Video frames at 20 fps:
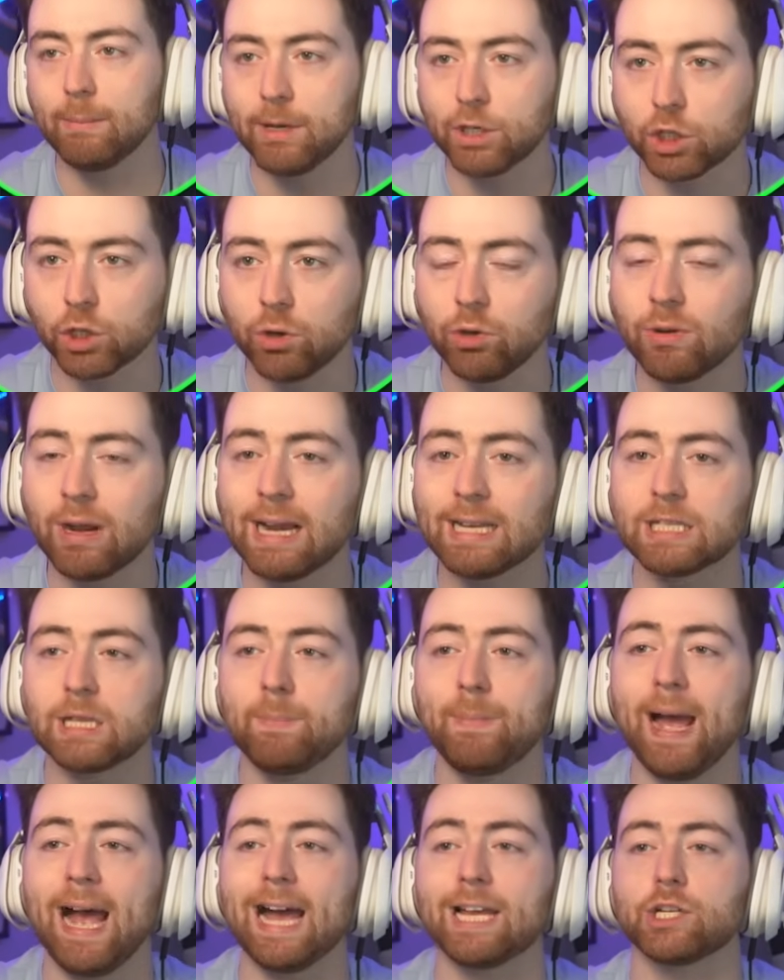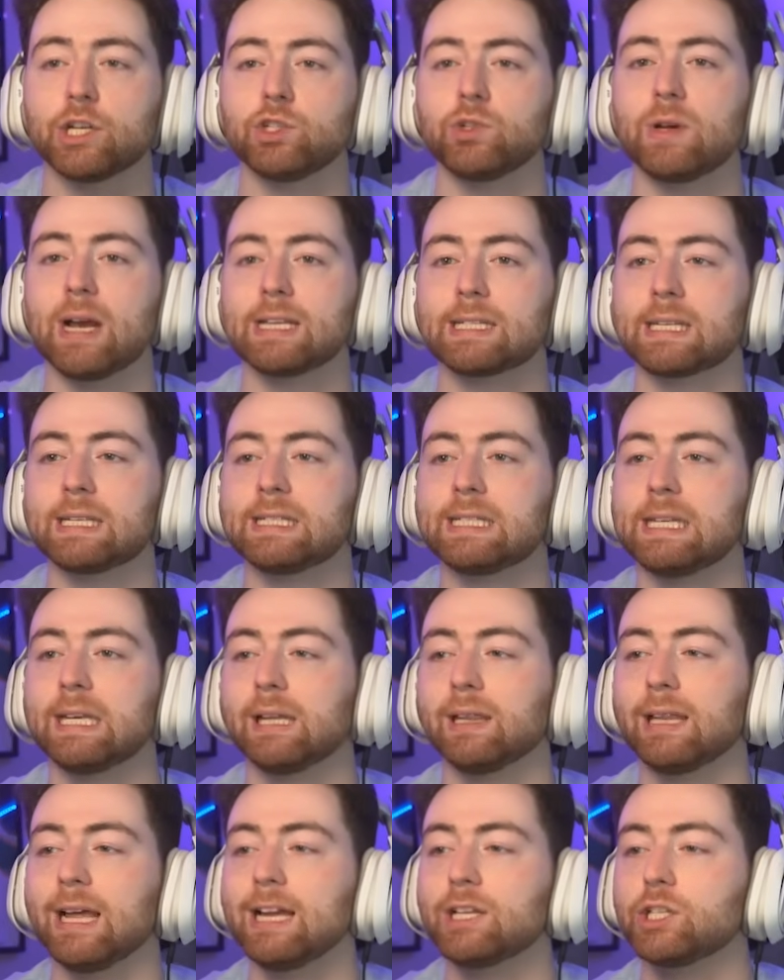show you guys the badges. You guys can see
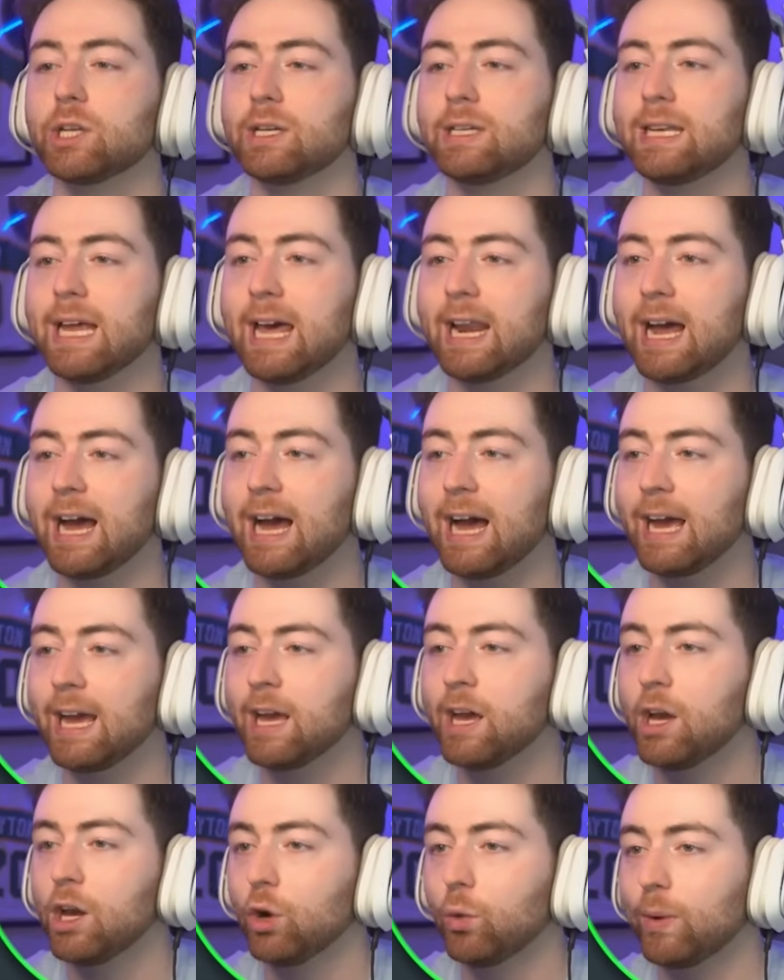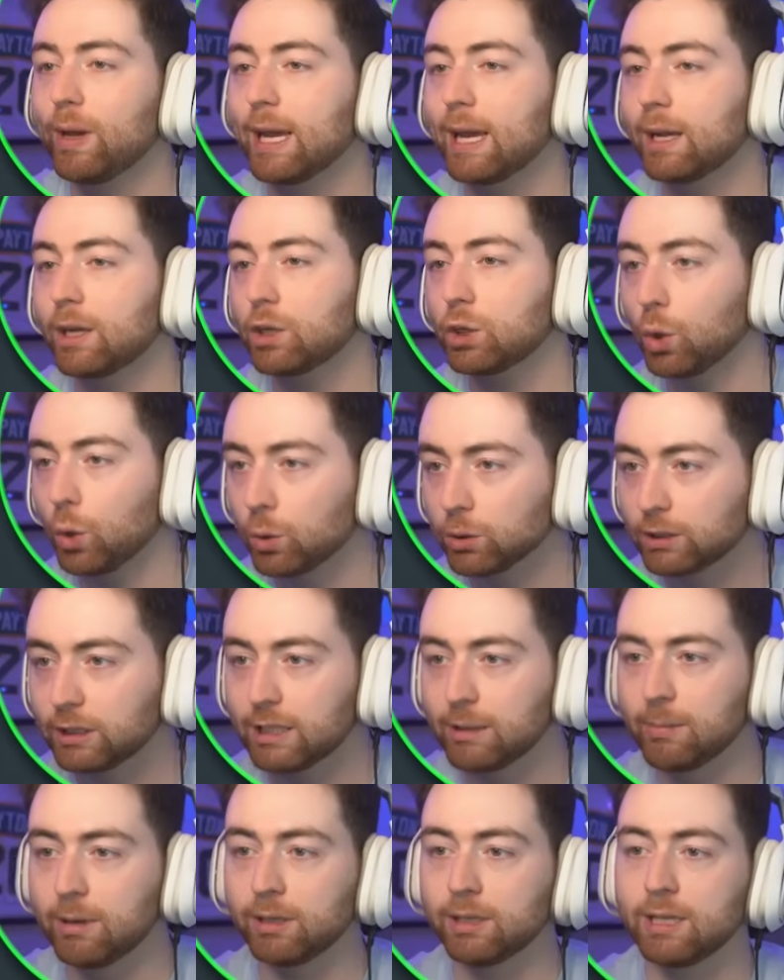Legend Deadeye. We get Gold
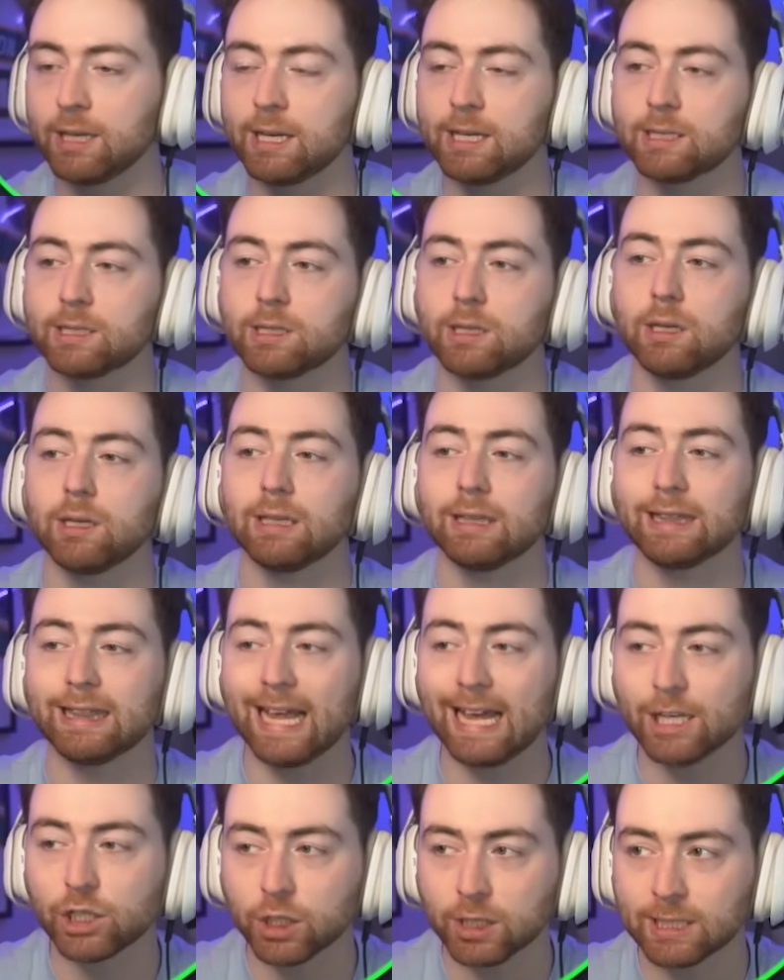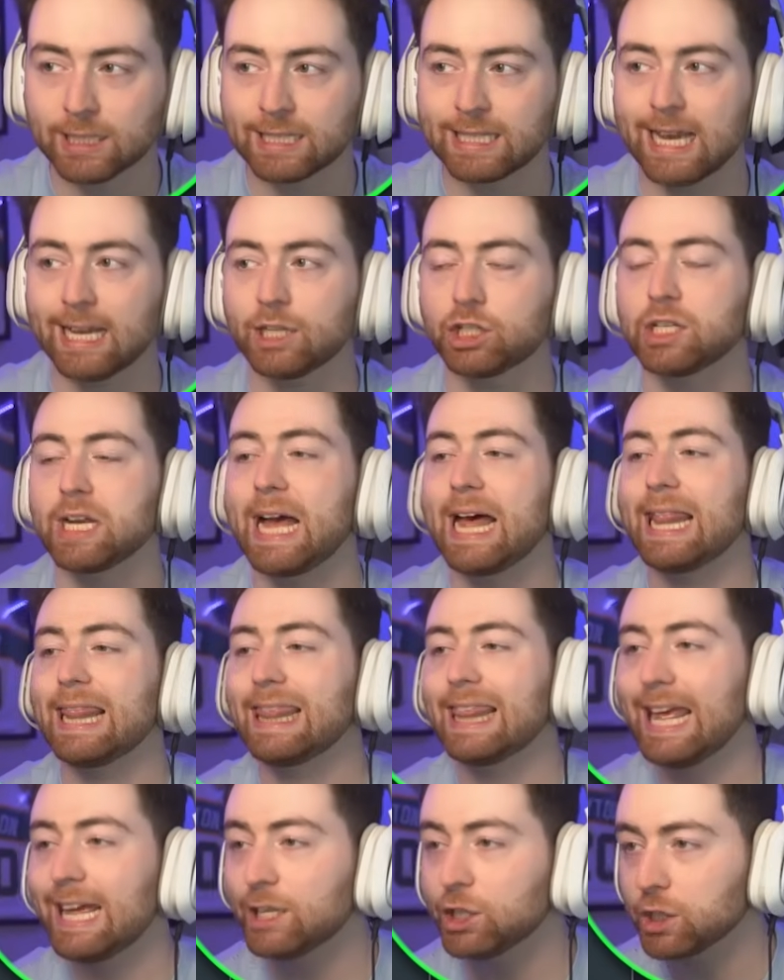Limitless, Legend Set Shot,
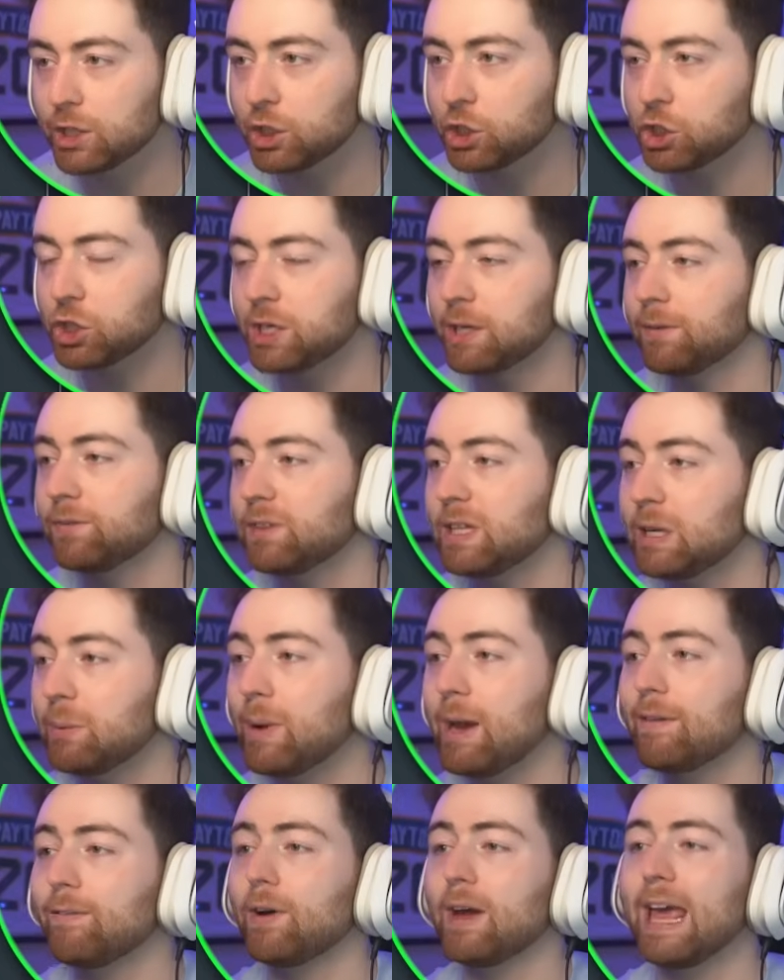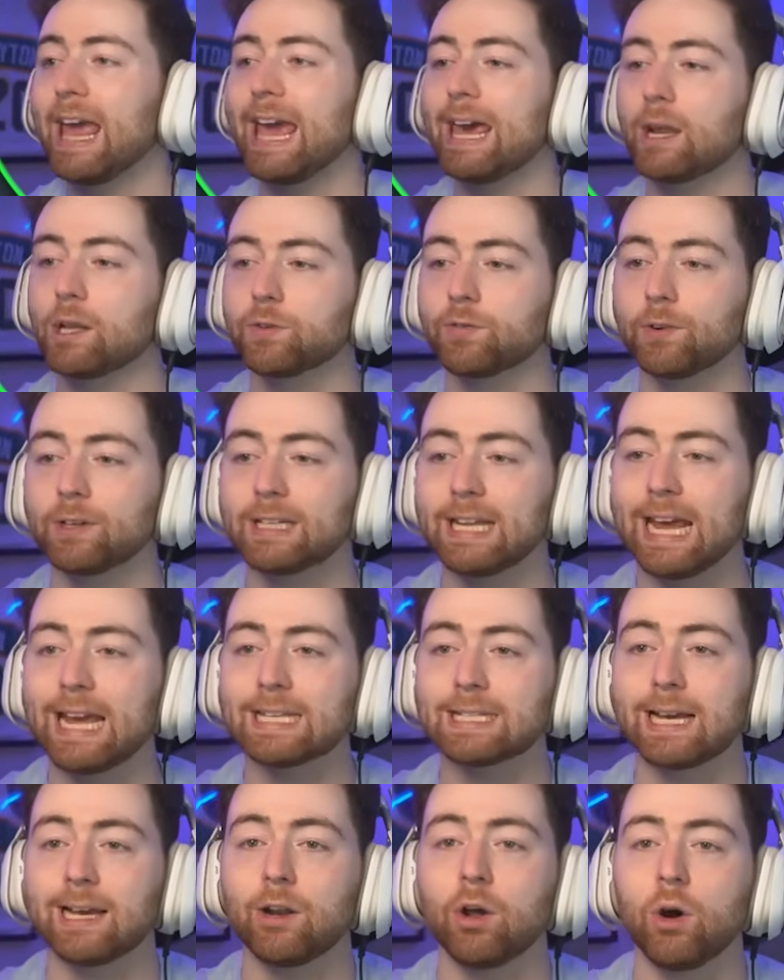Legend Shifty. We have a Handless for Days
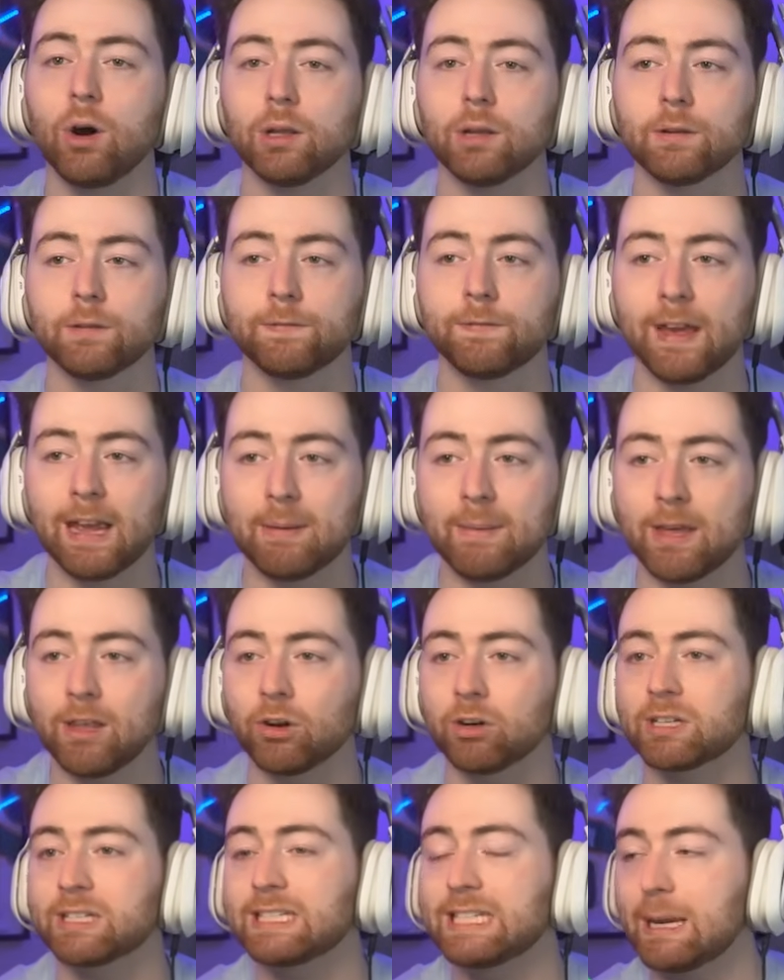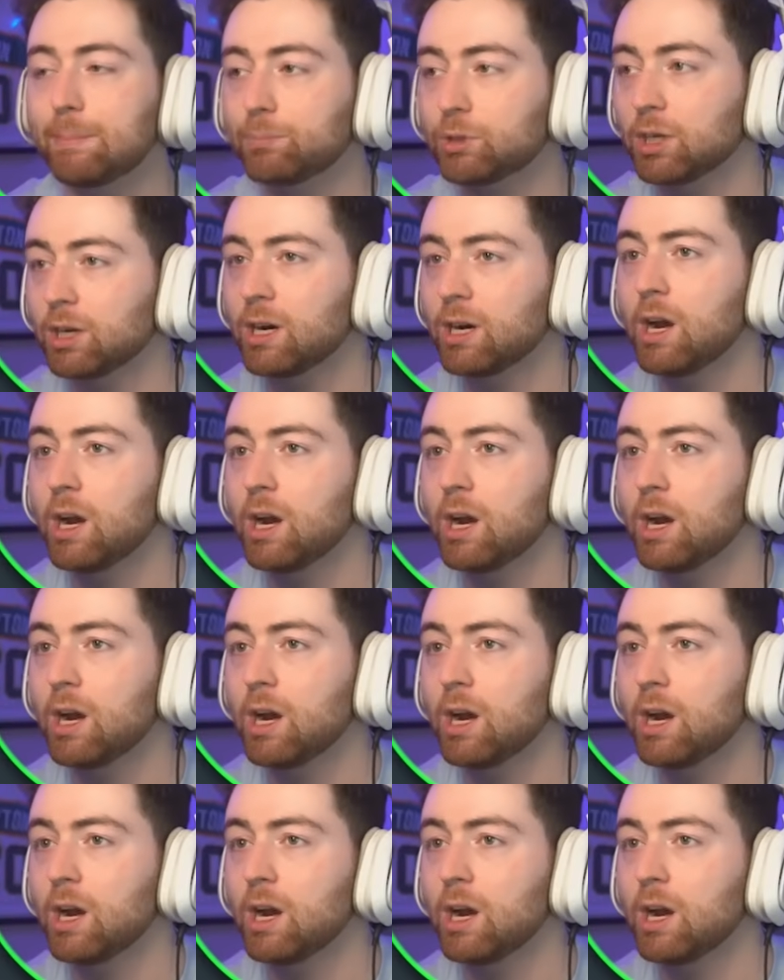on Hall of Fame, Interceptor